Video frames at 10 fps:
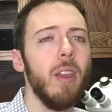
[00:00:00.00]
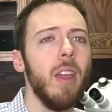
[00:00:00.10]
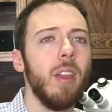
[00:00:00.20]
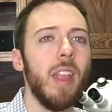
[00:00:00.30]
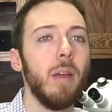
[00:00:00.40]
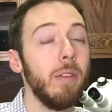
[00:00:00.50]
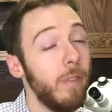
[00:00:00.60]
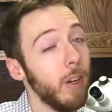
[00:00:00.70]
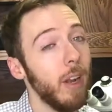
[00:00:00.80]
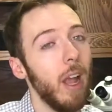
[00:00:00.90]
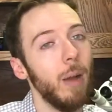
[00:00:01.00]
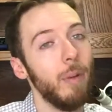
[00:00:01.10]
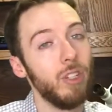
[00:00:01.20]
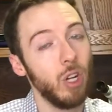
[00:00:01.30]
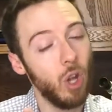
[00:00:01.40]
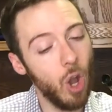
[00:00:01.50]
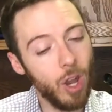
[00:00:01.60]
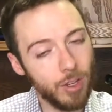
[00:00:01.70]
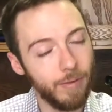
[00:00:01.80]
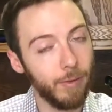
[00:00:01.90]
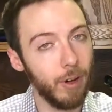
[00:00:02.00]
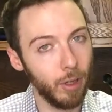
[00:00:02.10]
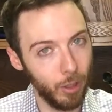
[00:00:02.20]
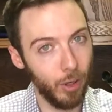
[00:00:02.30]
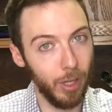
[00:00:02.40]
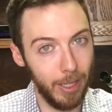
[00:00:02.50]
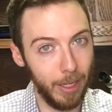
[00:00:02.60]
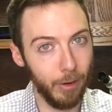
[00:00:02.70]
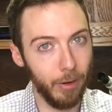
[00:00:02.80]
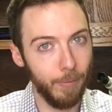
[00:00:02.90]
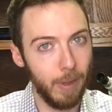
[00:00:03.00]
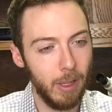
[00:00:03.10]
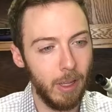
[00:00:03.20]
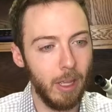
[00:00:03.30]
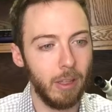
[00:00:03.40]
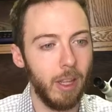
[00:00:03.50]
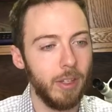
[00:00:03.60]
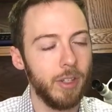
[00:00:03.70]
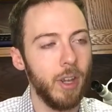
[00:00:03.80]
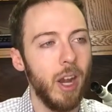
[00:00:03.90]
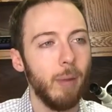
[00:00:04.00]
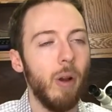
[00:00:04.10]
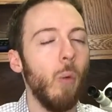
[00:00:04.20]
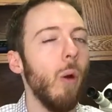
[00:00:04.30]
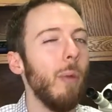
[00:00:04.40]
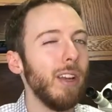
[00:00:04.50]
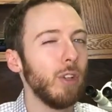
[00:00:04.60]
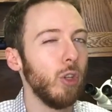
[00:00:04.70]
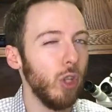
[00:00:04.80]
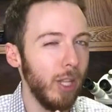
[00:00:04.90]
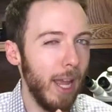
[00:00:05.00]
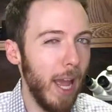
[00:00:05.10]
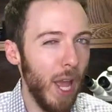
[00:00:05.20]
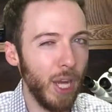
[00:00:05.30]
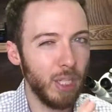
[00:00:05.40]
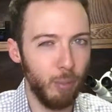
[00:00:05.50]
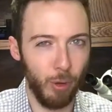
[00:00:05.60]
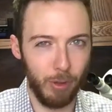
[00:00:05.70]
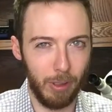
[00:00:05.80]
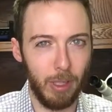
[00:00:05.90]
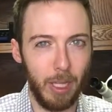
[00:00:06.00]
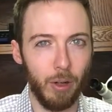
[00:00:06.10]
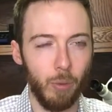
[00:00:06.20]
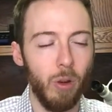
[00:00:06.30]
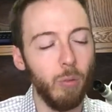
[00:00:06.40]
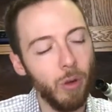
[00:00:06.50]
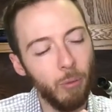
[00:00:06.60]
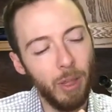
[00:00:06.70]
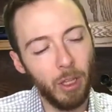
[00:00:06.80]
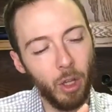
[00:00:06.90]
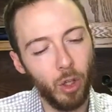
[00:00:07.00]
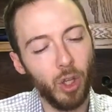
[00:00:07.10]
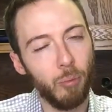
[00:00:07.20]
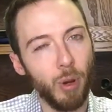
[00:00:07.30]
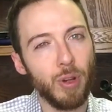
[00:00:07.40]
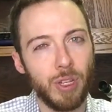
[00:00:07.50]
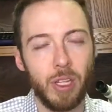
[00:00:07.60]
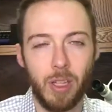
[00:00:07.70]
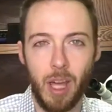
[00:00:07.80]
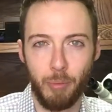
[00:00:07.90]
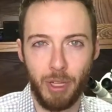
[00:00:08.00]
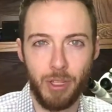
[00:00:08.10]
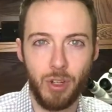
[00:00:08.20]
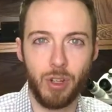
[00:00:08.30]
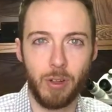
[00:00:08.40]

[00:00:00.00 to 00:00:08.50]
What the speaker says: now that we figured out how much it costs for a good leader, let's talk about what makes a good expert leader. What would make a good person in that position?